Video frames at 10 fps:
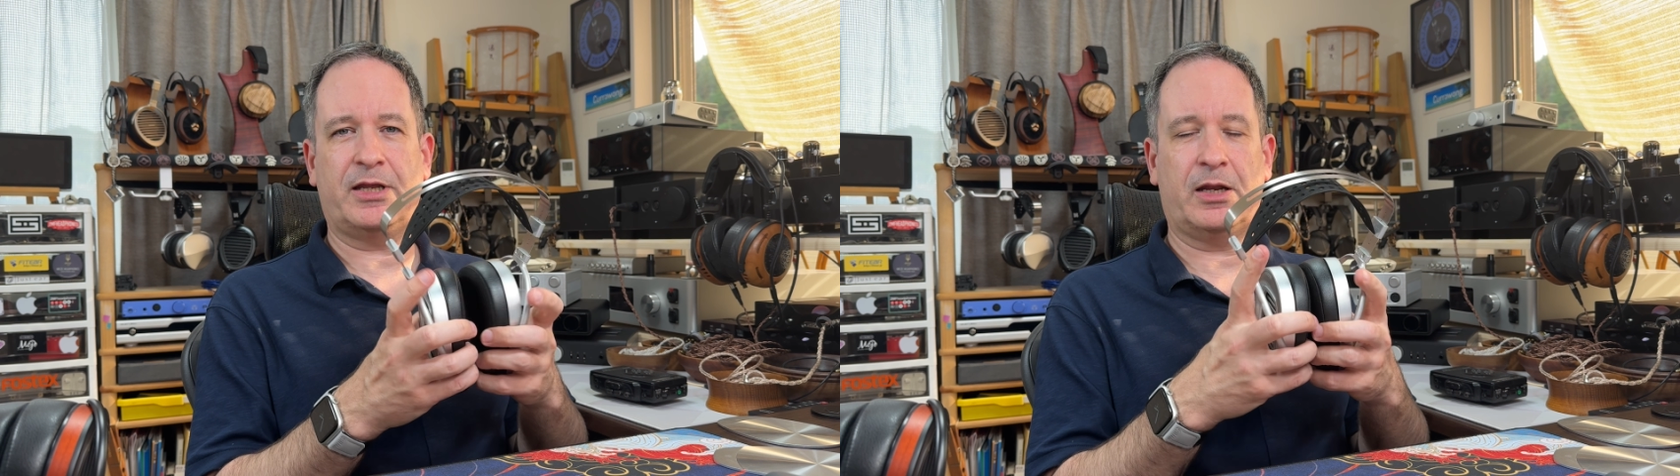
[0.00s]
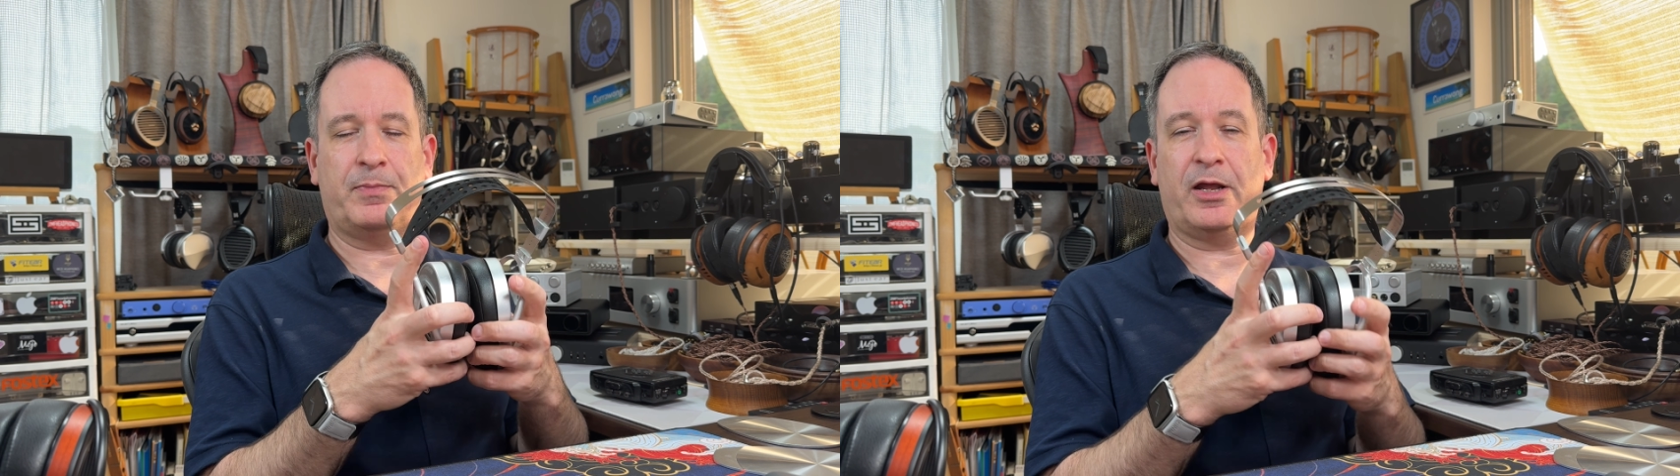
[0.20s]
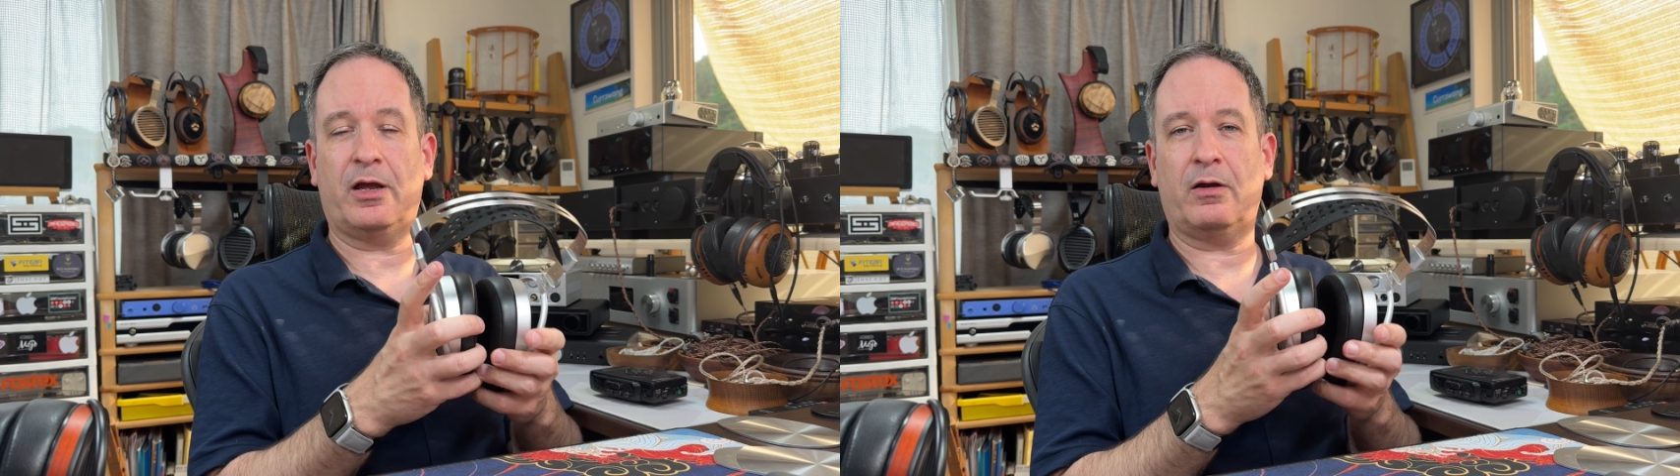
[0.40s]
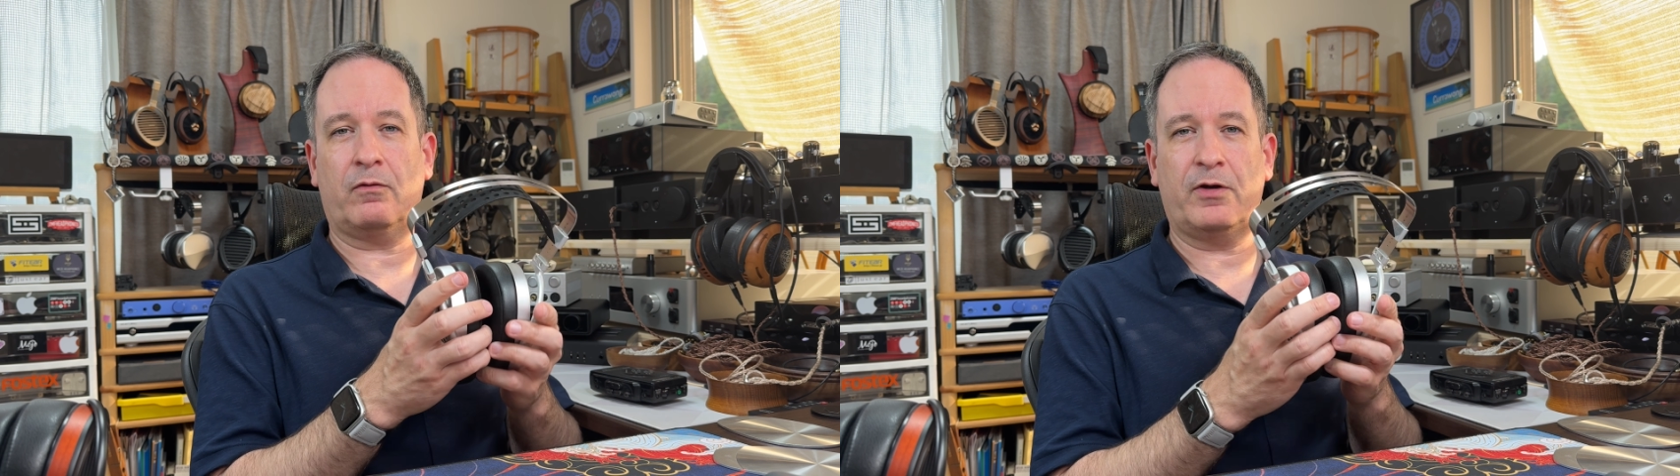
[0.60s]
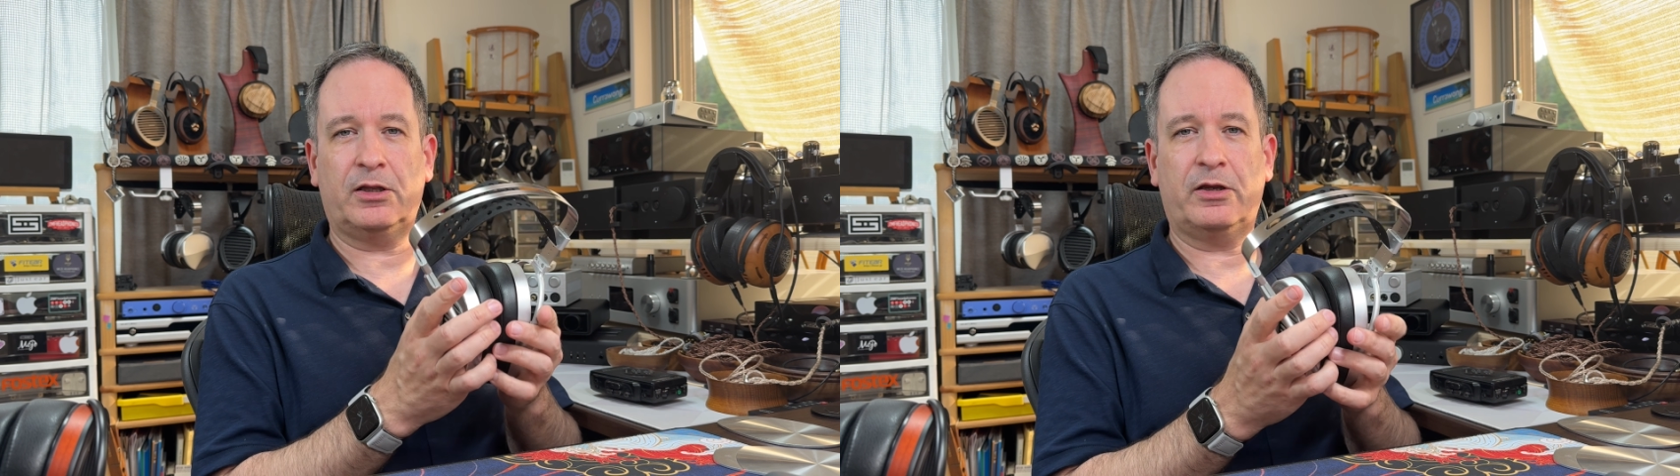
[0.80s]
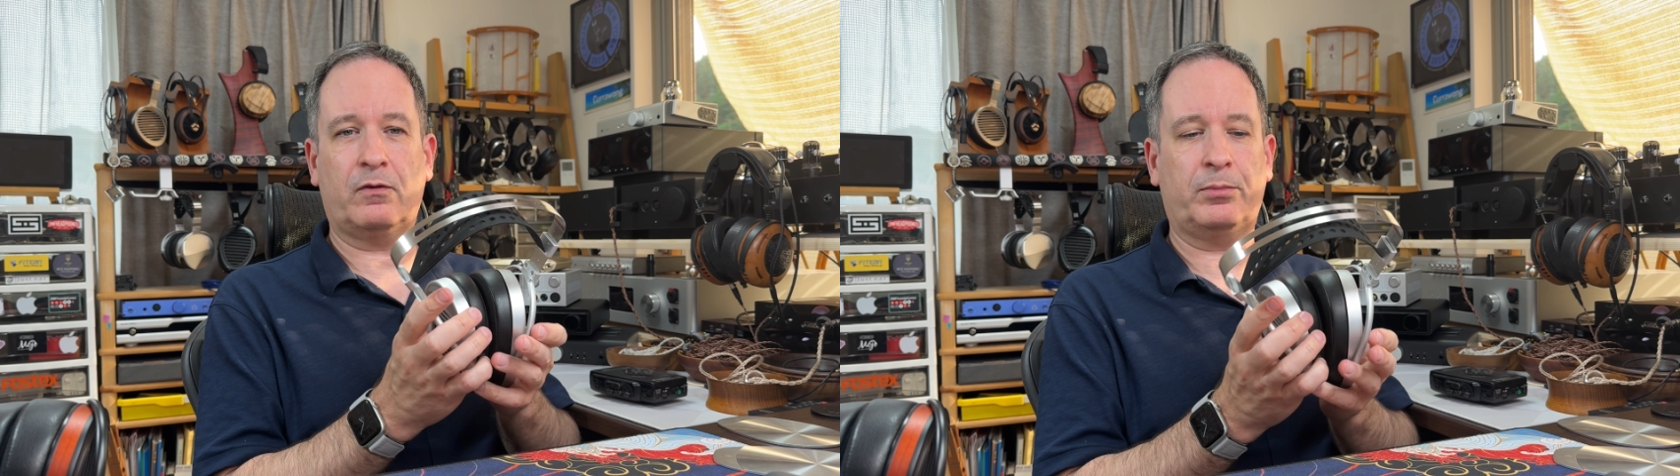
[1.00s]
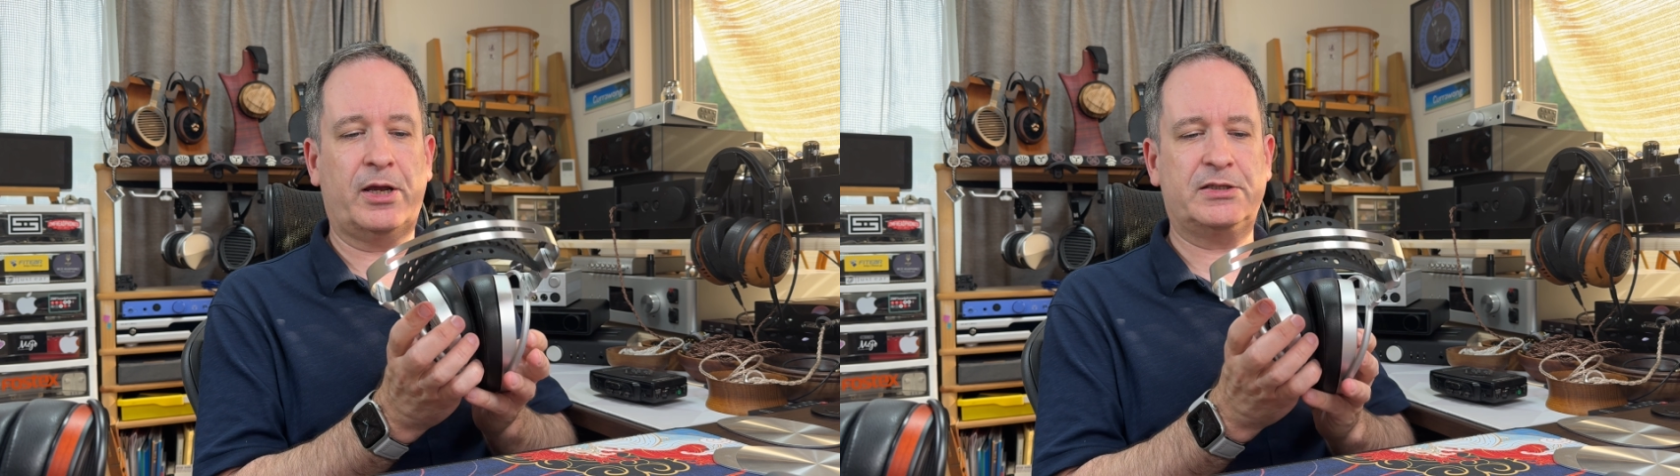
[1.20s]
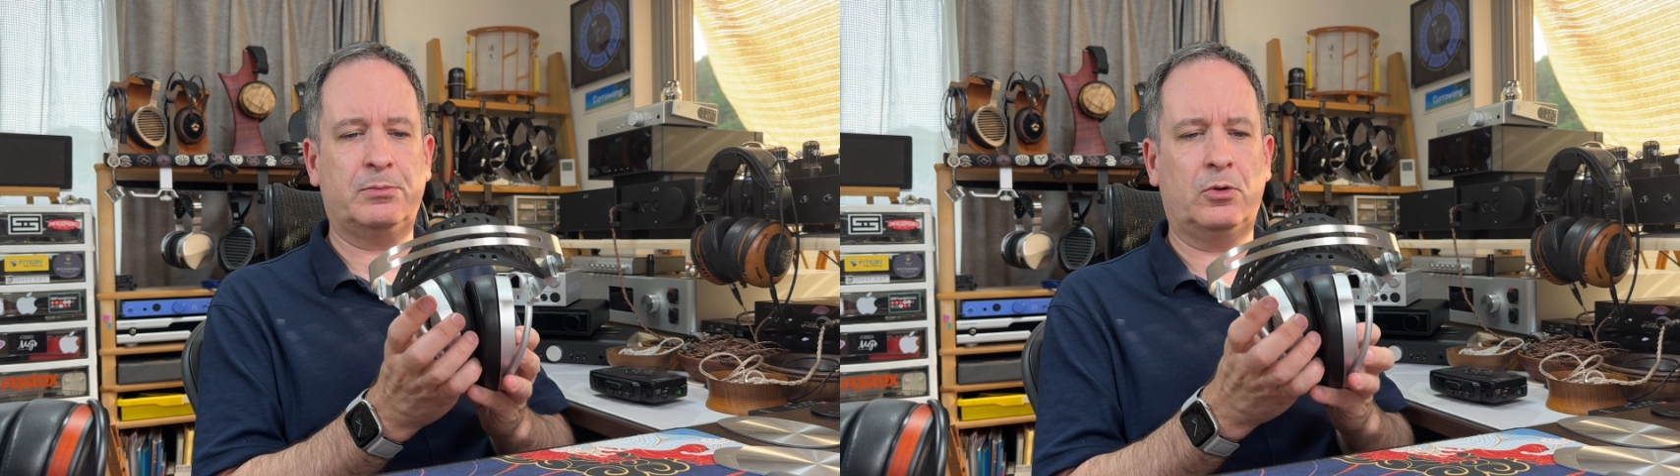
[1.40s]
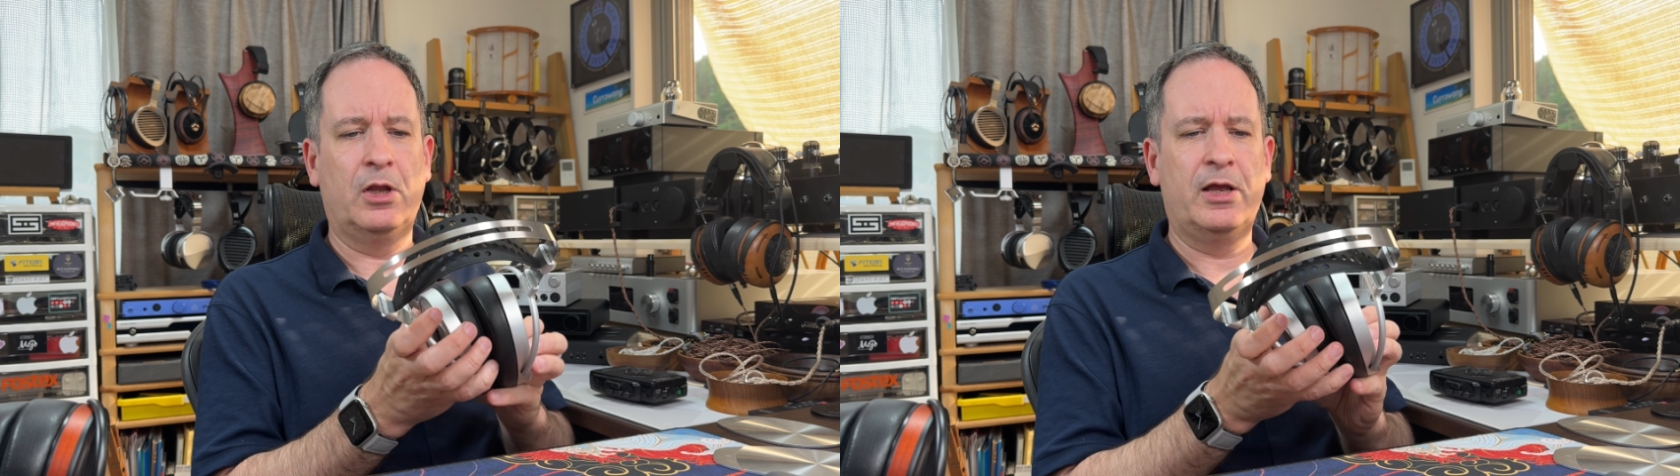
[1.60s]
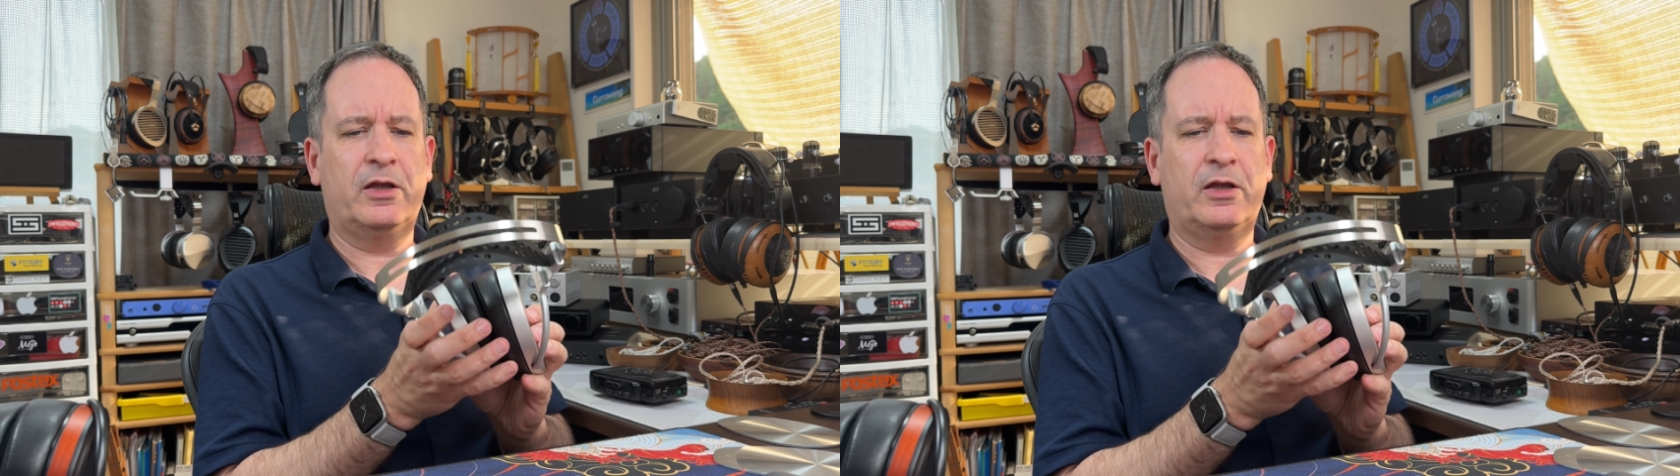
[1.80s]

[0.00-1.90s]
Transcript: headpad are readily replaceable.